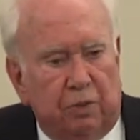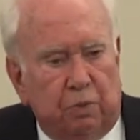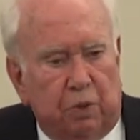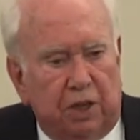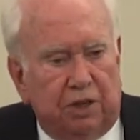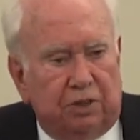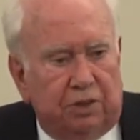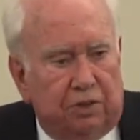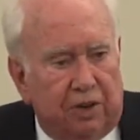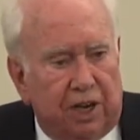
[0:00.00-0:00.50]

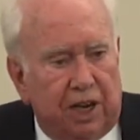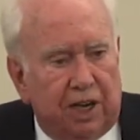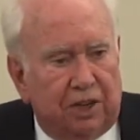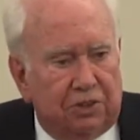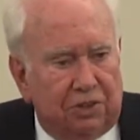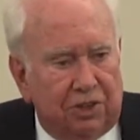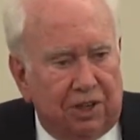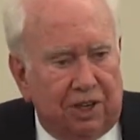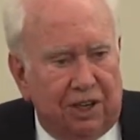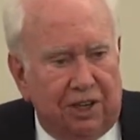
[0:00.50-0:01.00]
"What
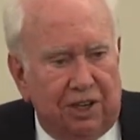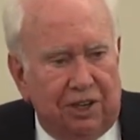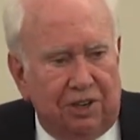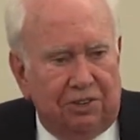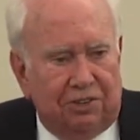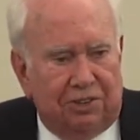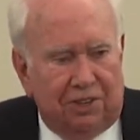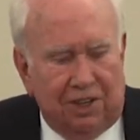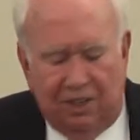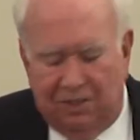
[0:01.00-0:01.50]
direction?" And he
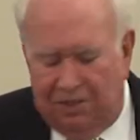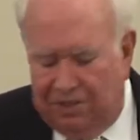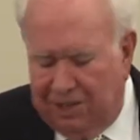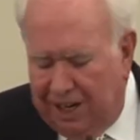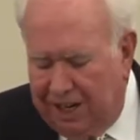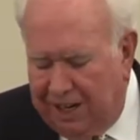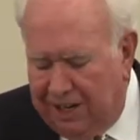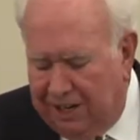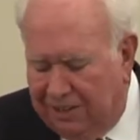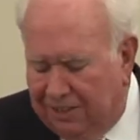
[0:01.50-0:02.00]
said,
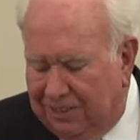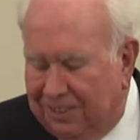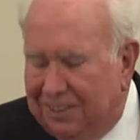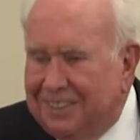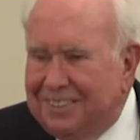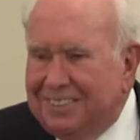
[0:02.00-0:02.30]
"Down."